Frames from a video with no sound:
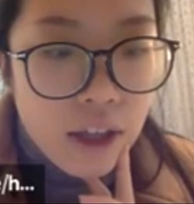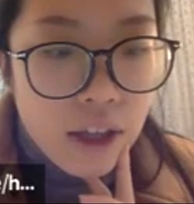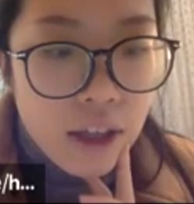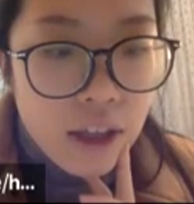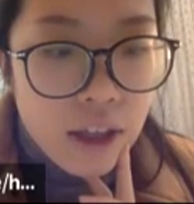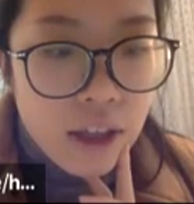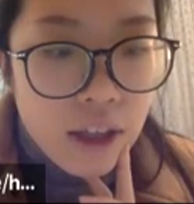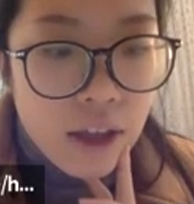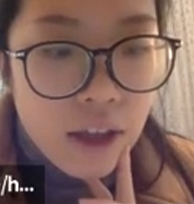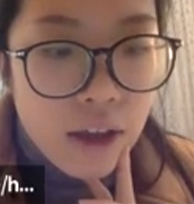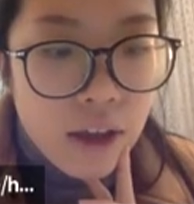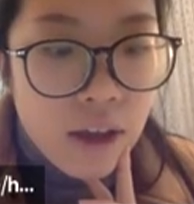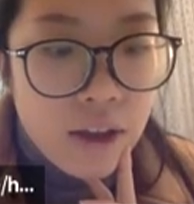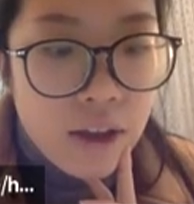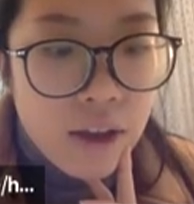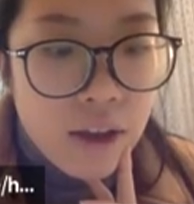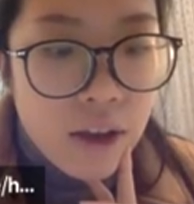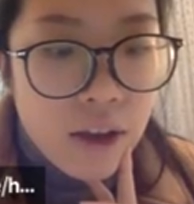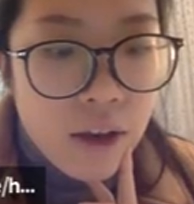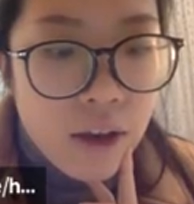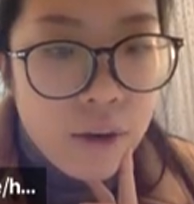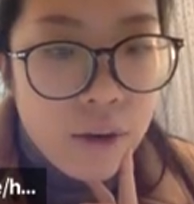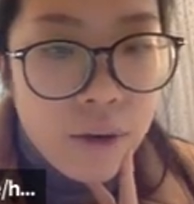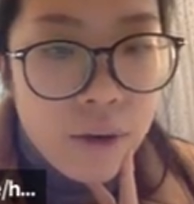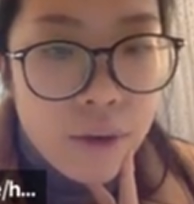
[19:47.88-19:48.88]
then
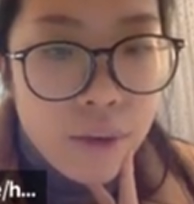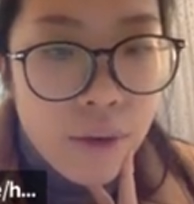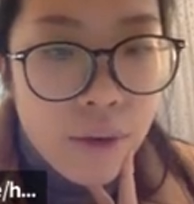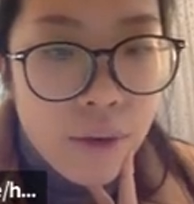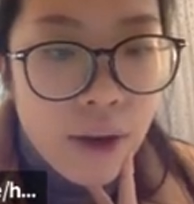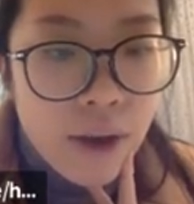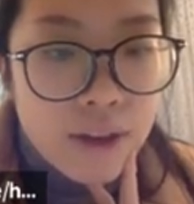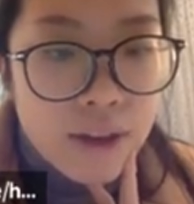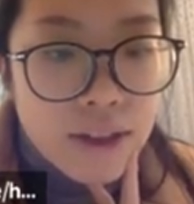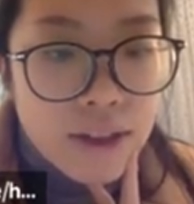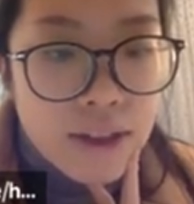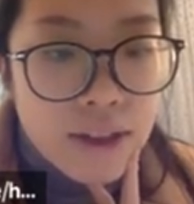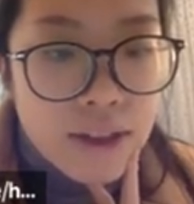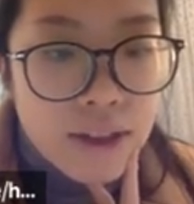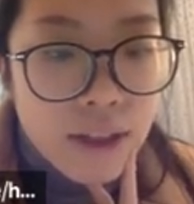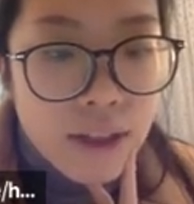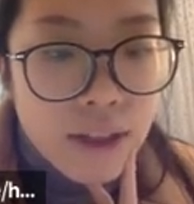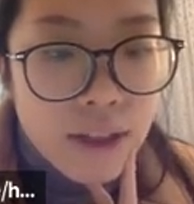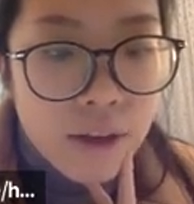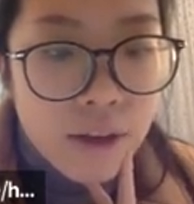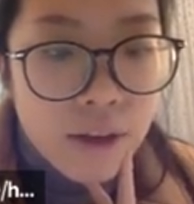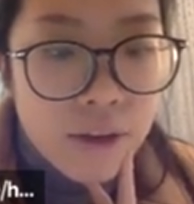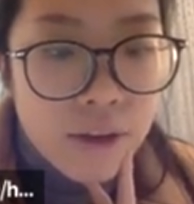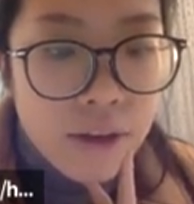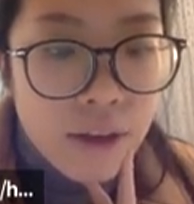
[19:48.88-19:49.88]
I will run this
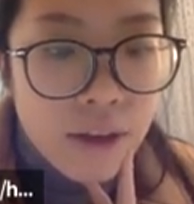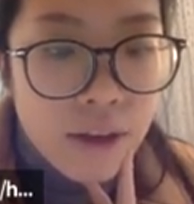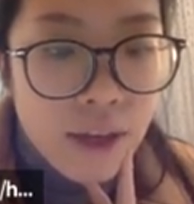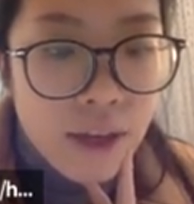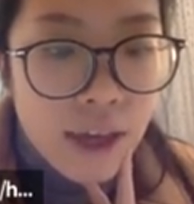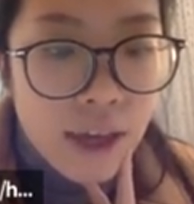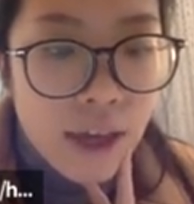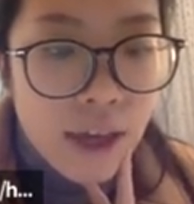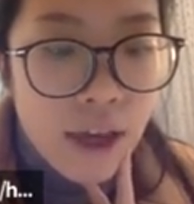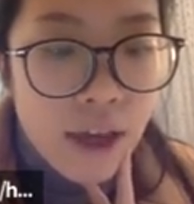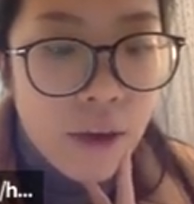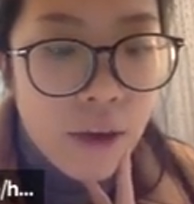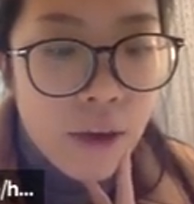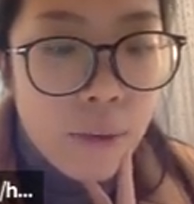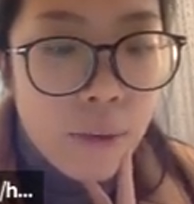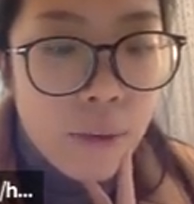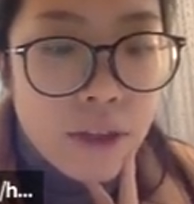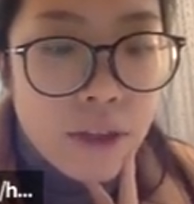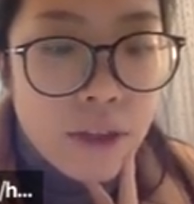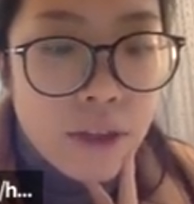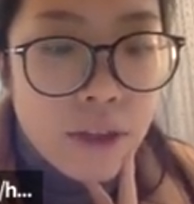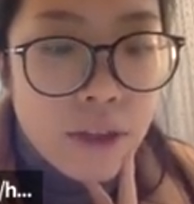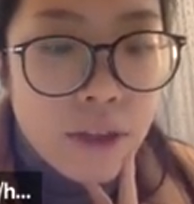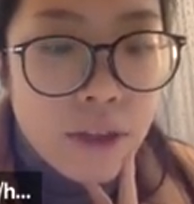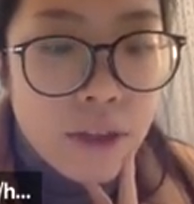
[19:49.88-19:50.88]
code. And
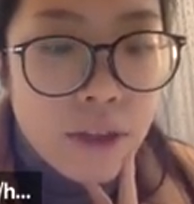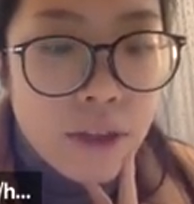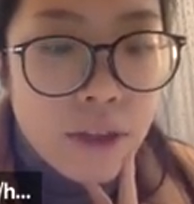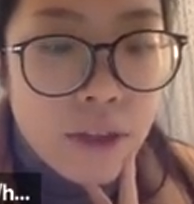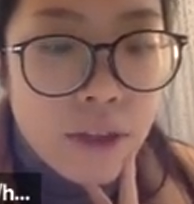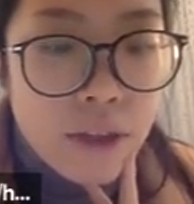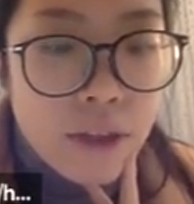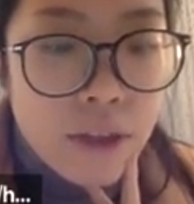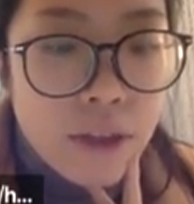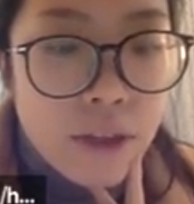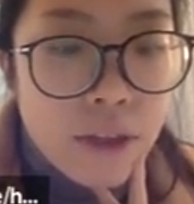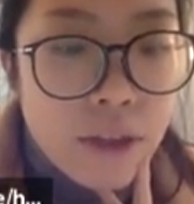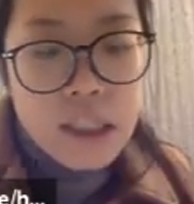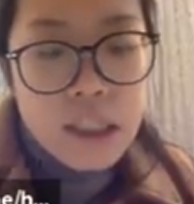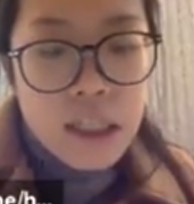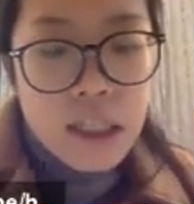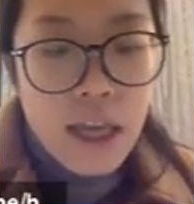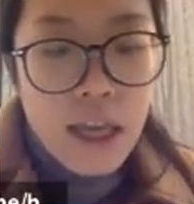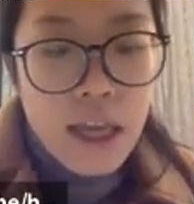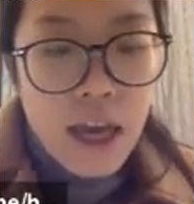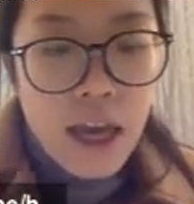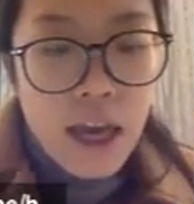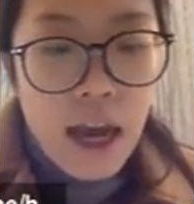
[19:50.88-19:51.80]
what's your age?